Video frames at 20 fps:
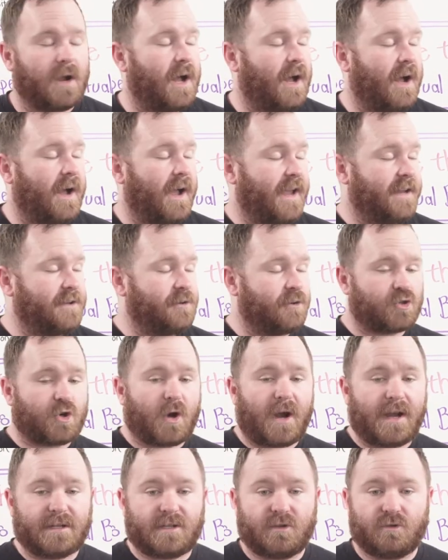uh, and you're
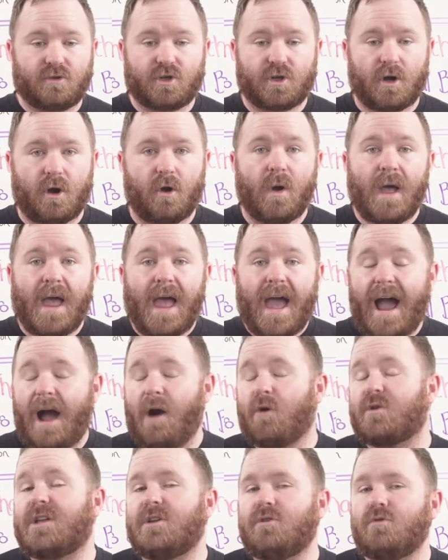trying to show
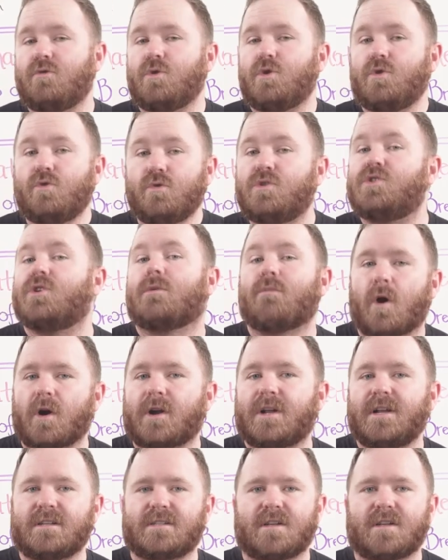how can you use your marketing